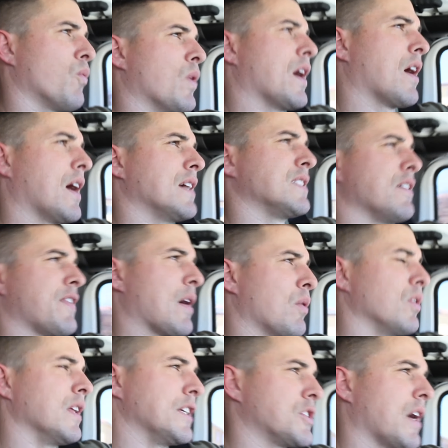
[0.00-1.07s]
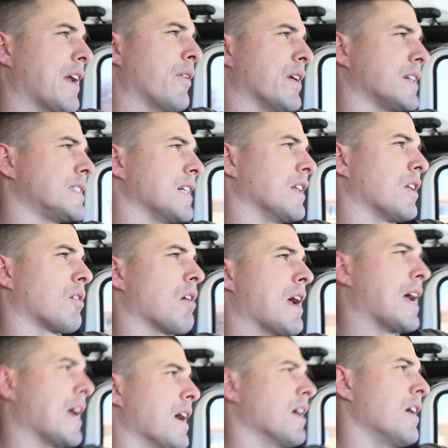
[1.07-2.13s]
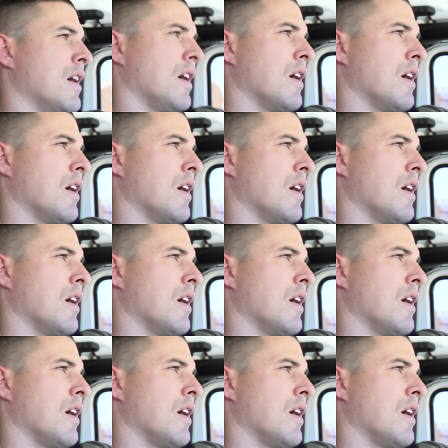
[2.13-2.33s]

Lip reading: whereas if I really try to accelerate,